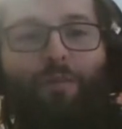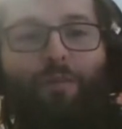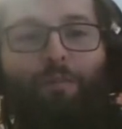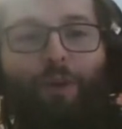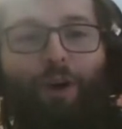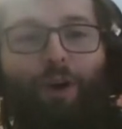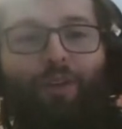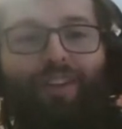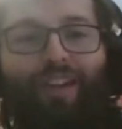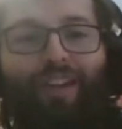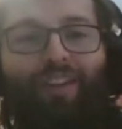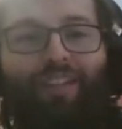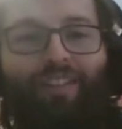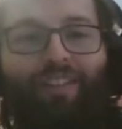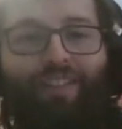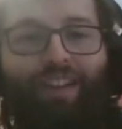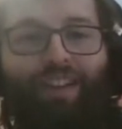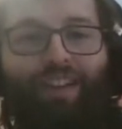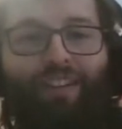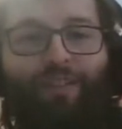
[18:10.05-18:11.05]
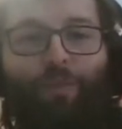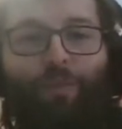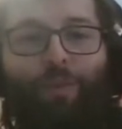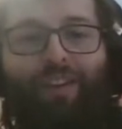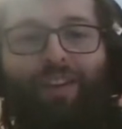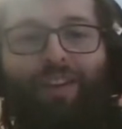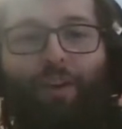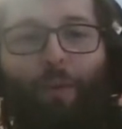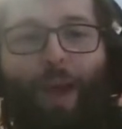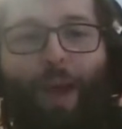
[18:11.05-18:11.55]
both instances
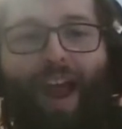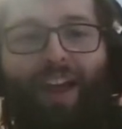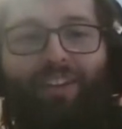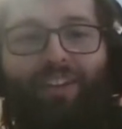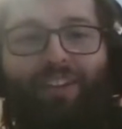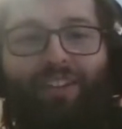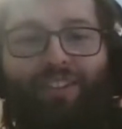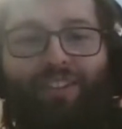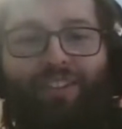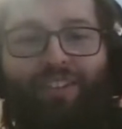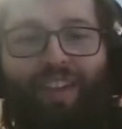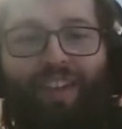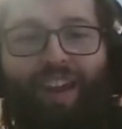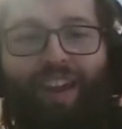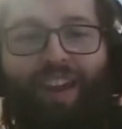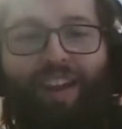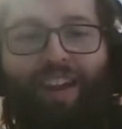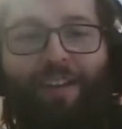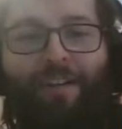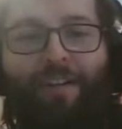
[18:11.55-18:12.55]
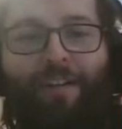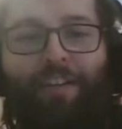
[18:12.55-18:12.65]
when characters say